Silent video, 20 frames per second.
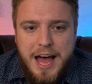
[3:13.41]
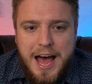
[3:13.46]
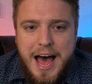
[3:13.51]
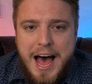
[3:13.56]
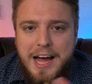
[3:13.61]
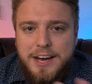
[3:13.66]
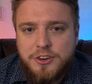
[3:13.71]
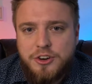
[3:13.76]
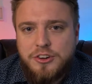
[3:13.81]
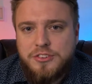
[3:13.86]

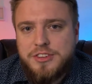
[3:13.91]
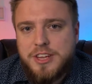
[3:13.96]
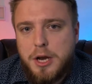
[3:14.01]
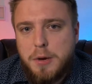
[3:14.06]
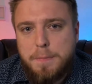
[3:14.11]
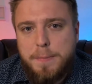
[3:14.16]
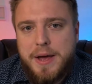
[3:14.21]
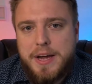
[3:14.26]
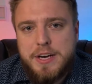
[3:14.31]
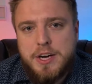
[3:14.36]

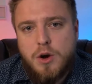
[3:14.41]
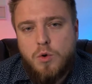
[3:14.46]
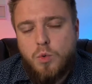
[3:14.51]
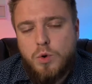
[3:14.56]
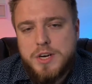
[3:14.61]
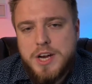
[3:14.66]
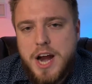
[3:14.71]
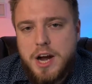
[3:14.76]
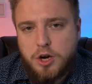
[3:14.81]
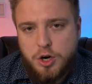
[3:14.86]
understand better
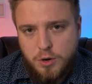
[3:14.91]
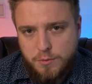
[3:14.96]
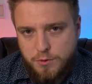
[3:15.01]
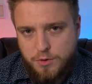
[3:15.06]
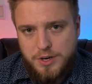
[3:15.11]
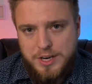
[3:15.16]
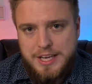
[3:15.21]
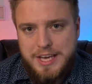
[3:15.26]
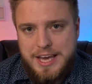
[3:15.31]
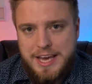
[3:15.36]
what they are
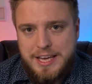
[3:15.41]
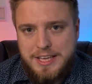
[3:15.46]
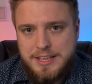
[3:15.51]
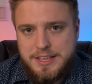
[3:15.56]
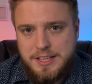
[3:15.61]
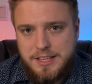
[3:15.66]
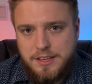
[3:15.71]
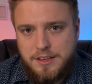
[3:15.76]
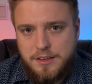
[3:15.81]
communicating.